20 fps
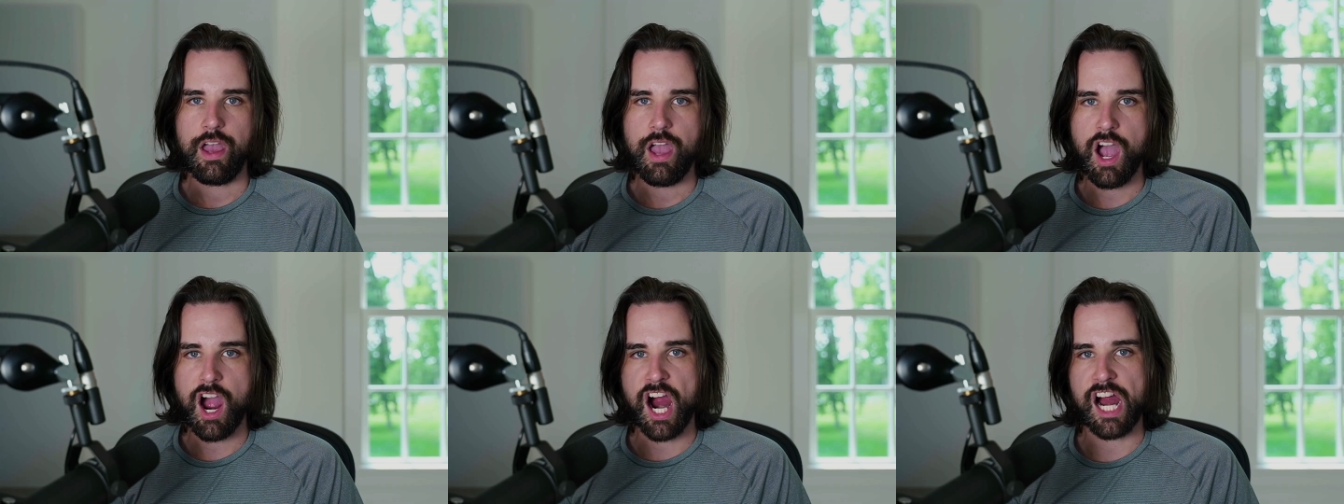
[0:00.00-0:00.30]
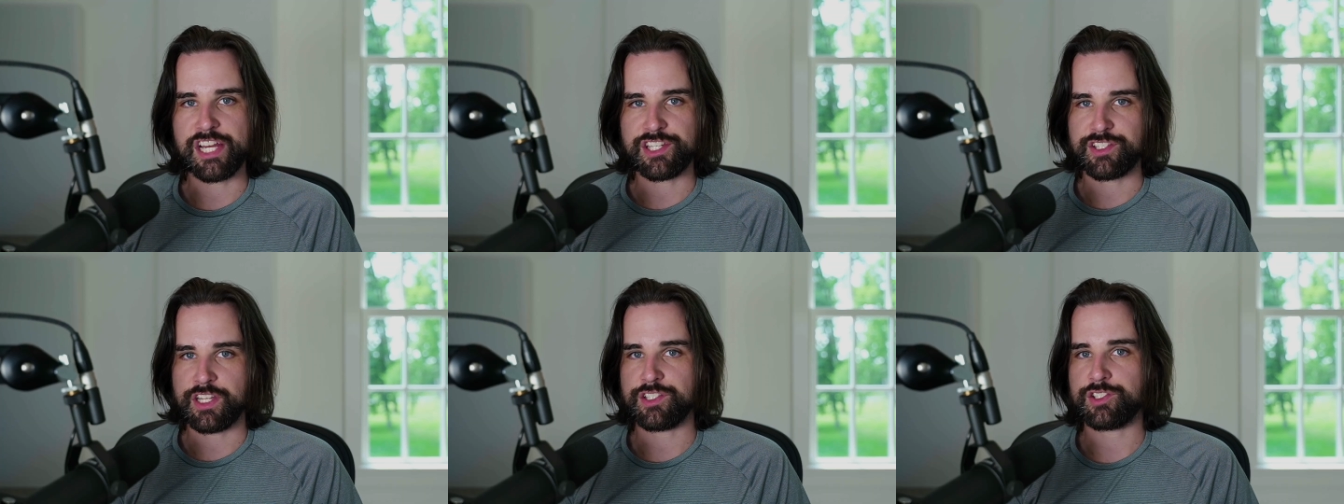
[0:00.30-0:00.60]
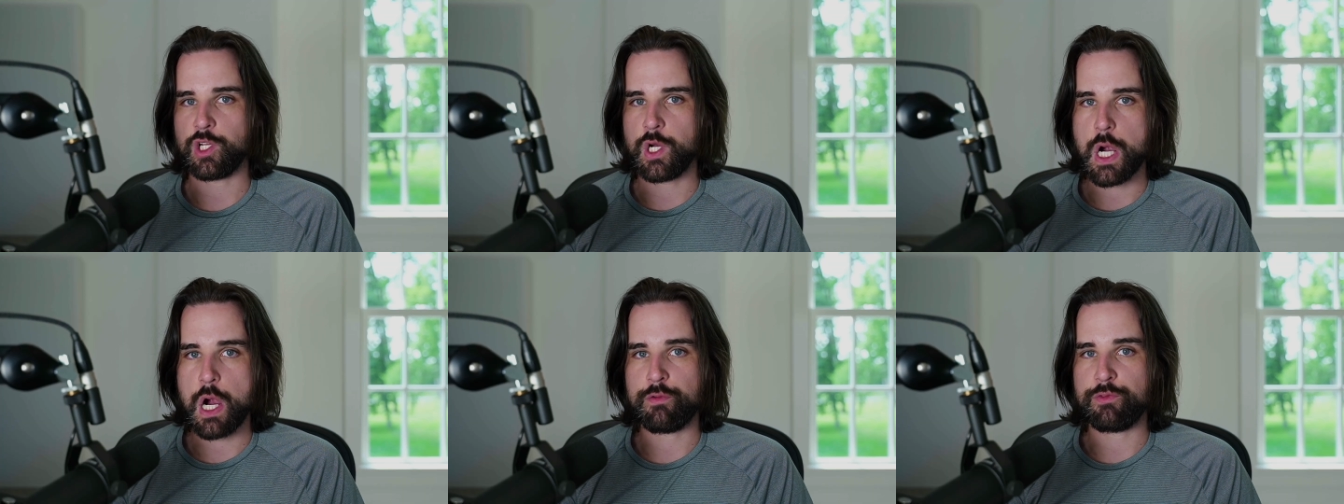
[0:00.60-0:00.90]
All right, so that's
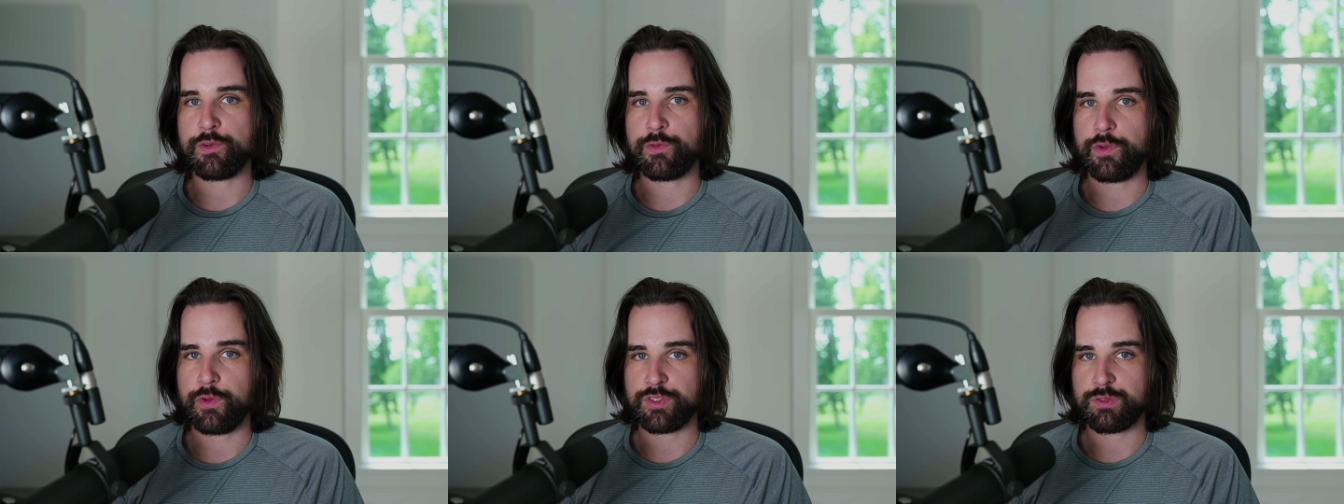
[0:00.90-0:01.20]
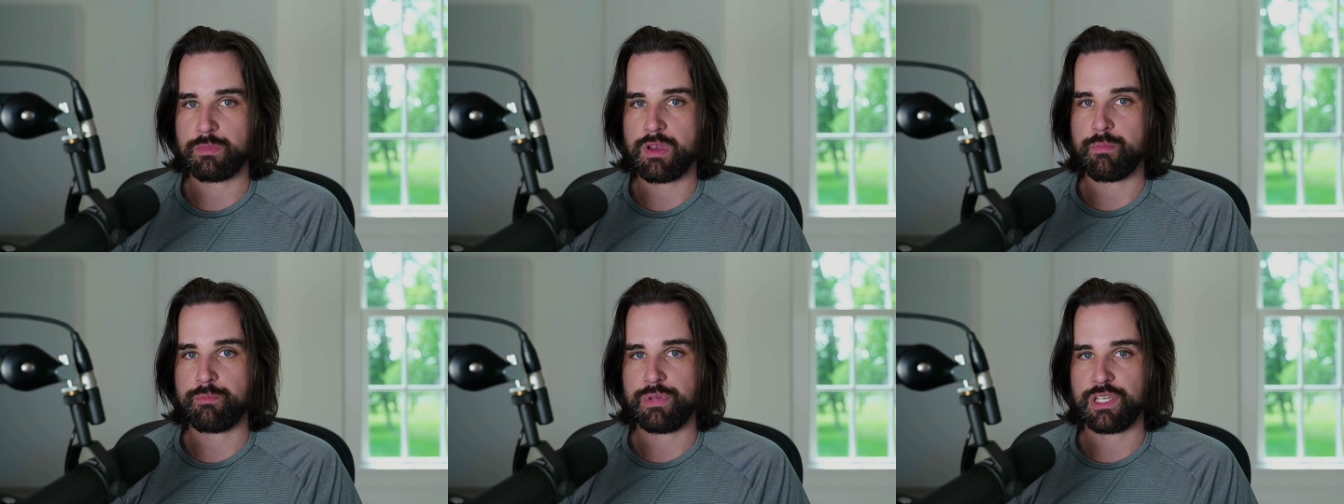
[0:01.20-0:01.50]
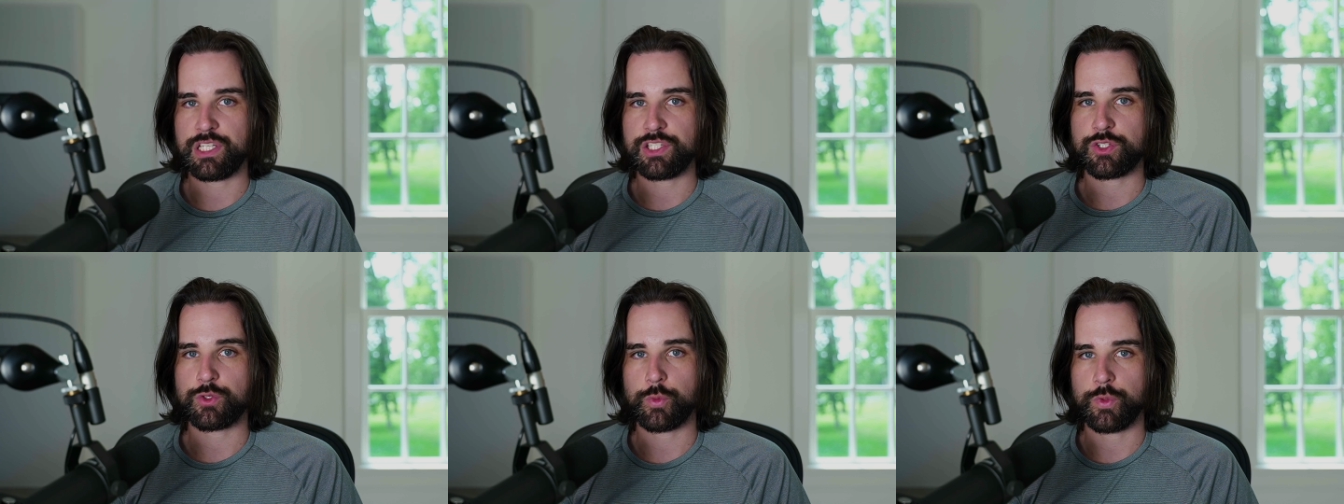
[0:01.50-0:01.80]
an overview. It's my
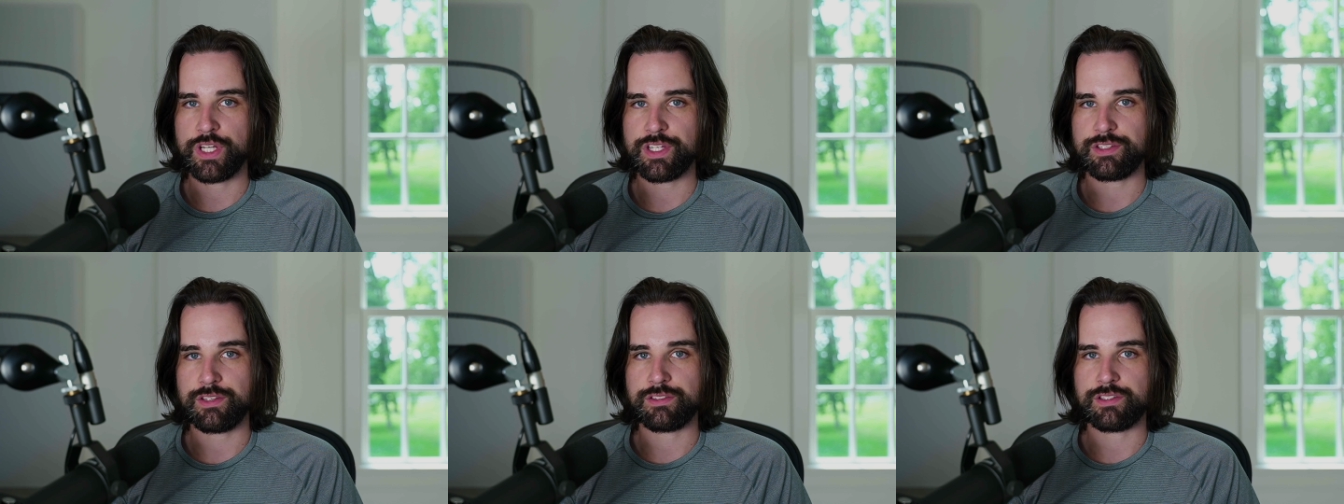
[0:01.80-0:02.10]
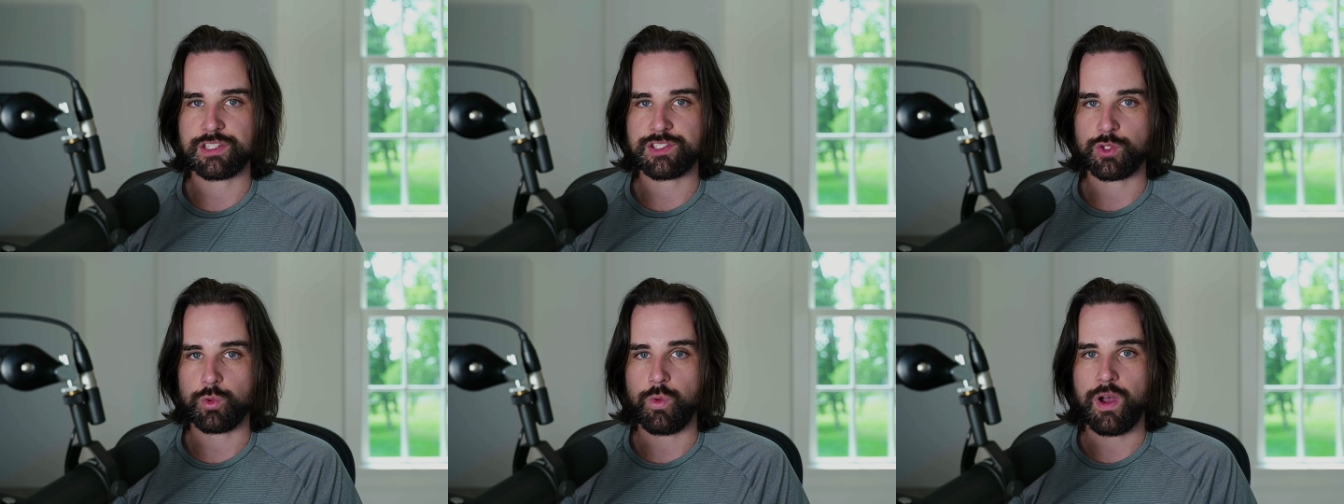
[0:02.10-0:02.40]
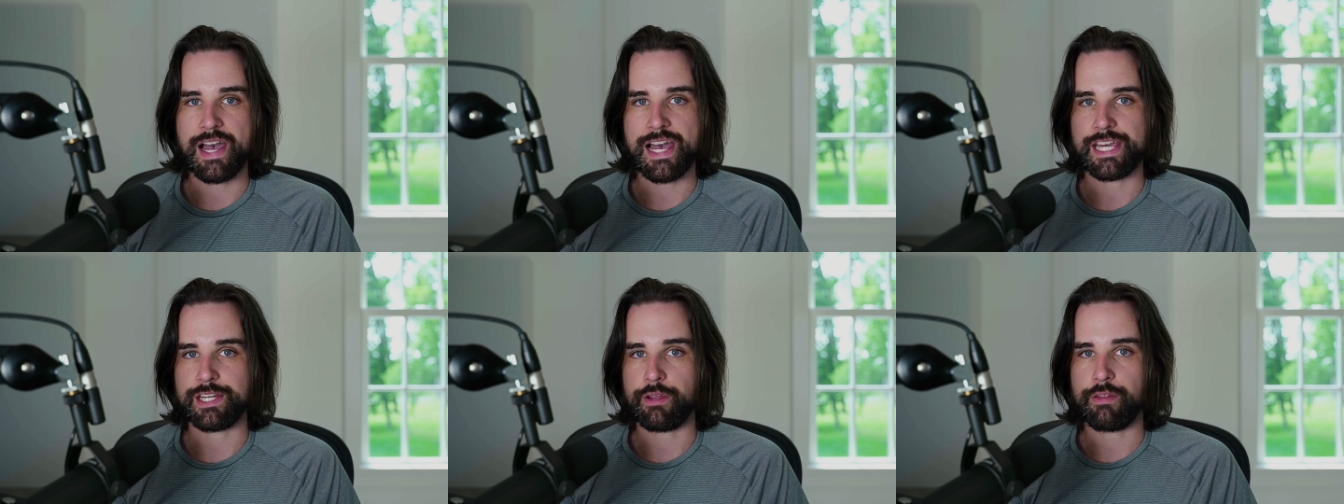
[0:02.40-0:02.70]
biggest reasons as to
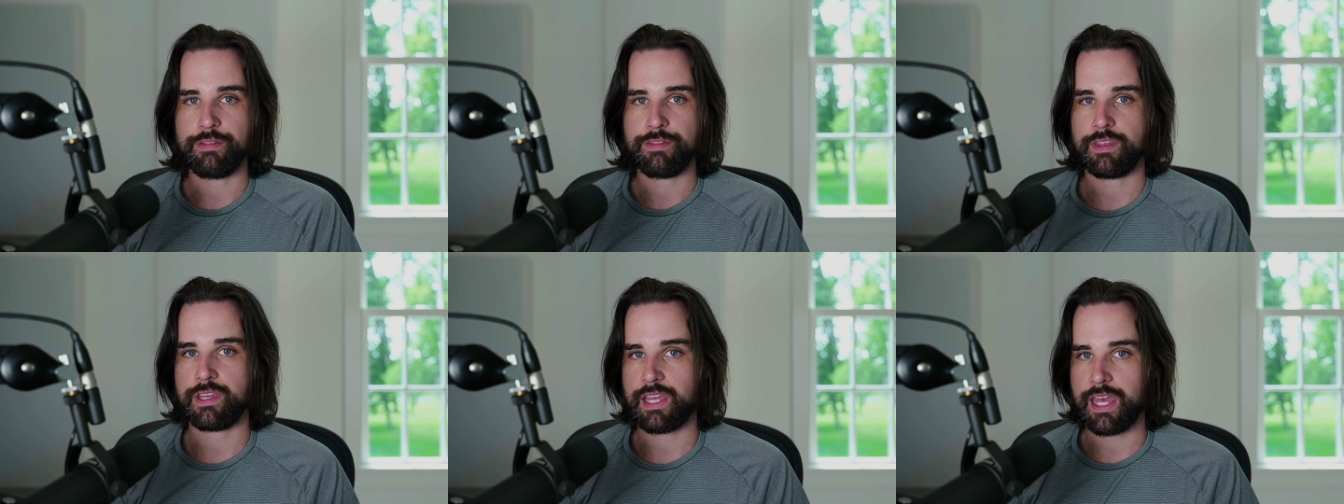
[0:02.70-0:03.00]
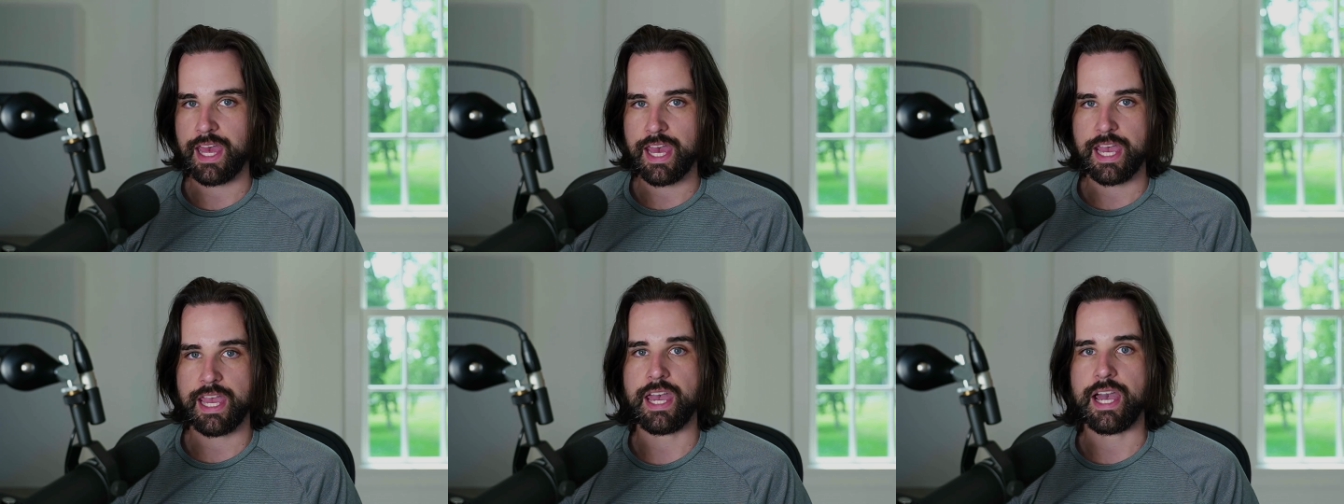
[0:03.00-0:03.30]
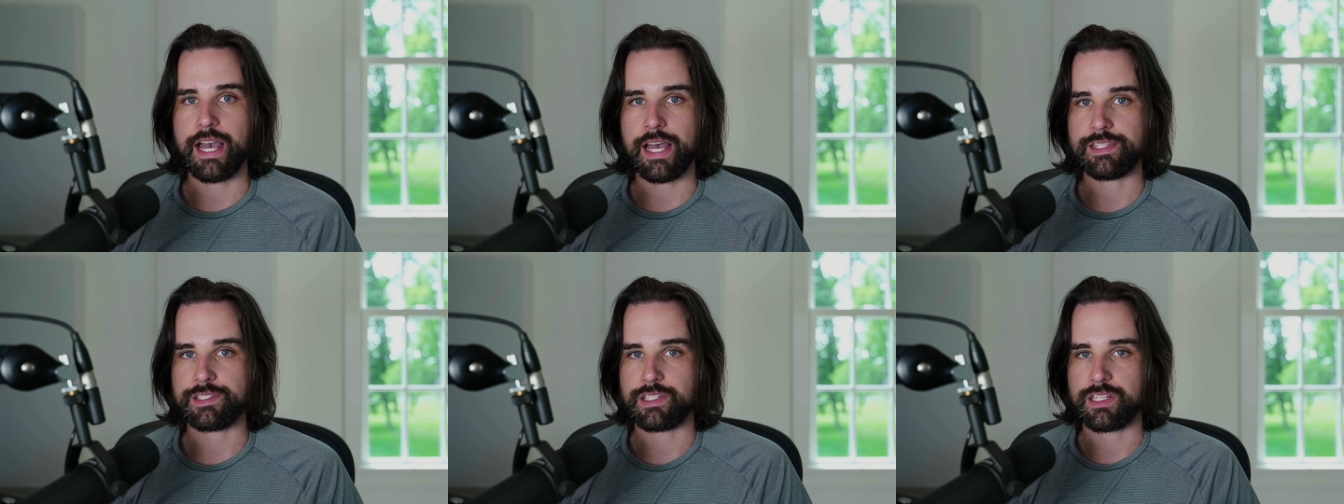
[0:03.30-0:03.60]
why I don't think
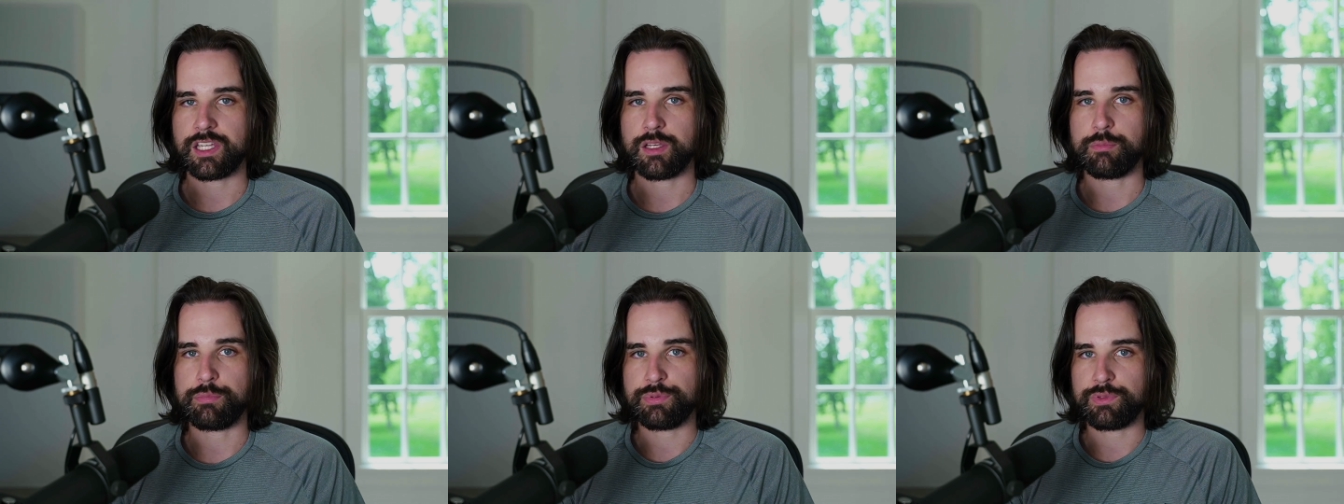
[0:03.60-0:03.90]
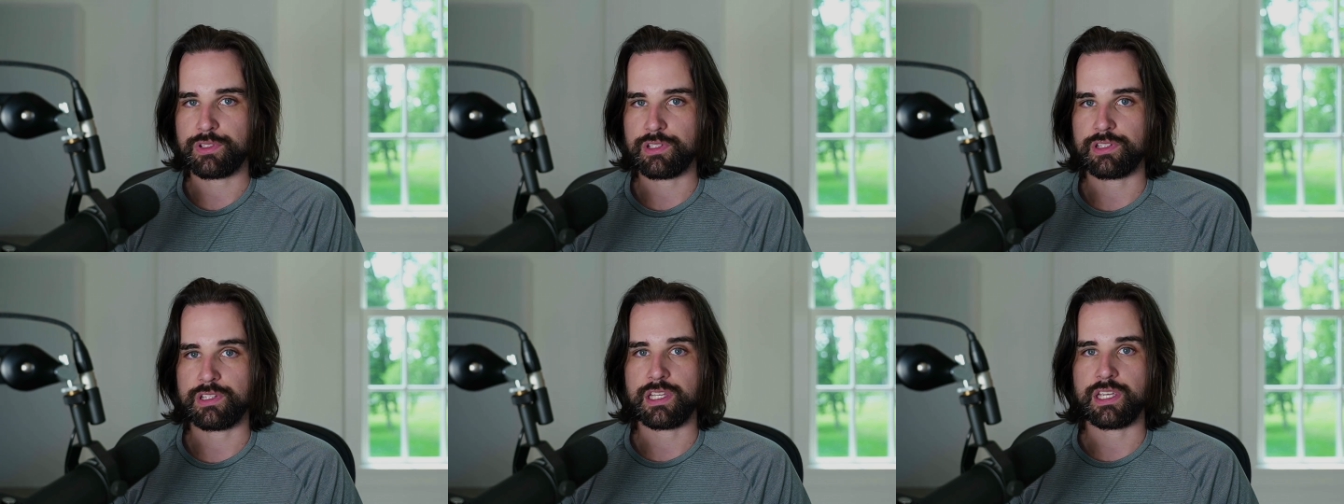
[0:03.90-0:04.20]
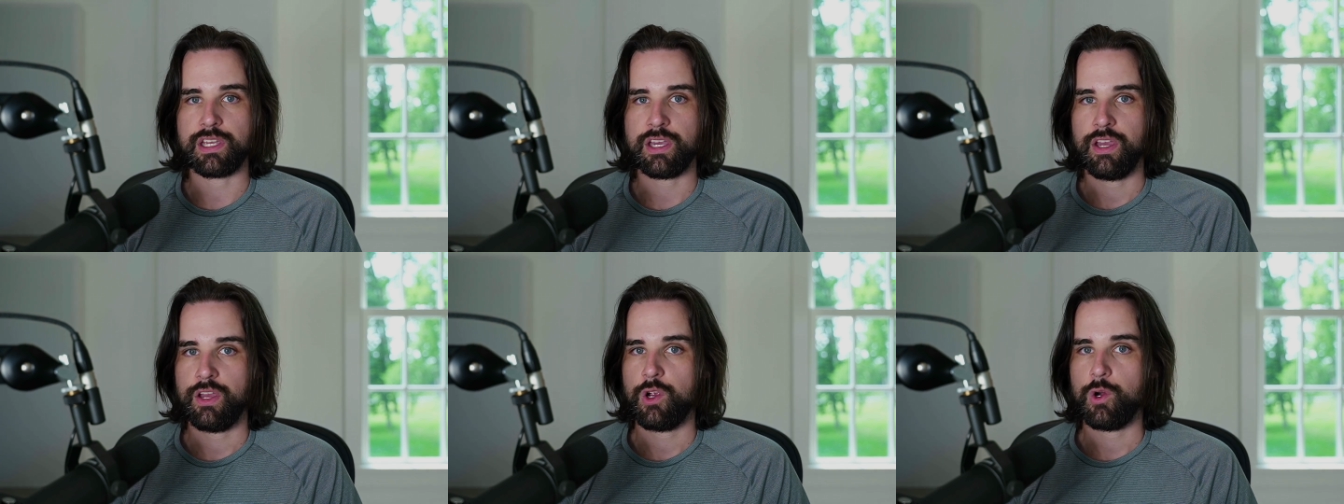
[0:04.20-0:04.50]
AI is going to
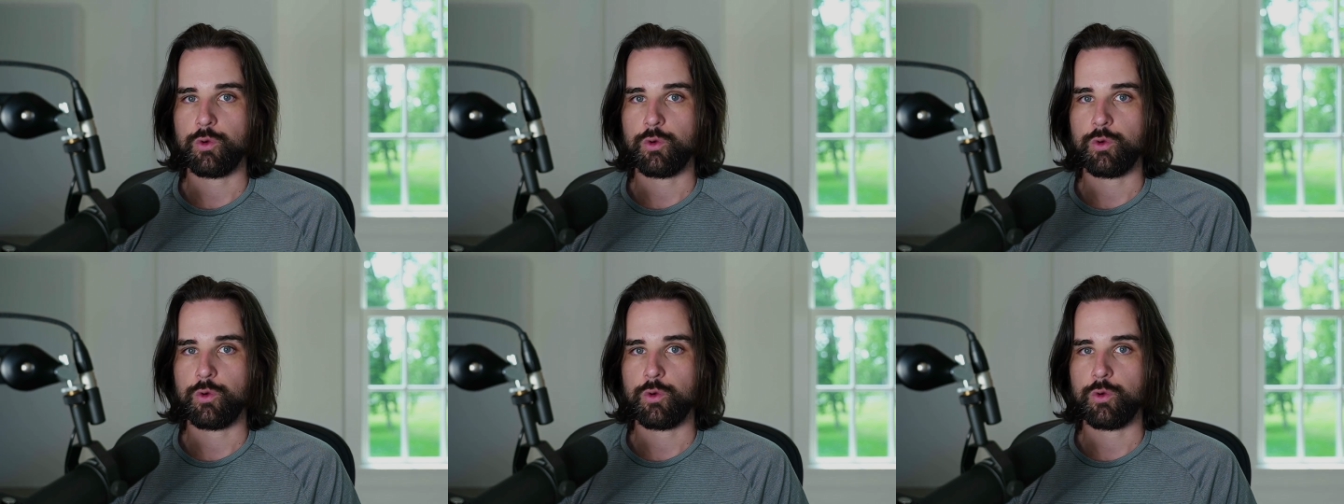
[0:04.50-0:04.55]
completely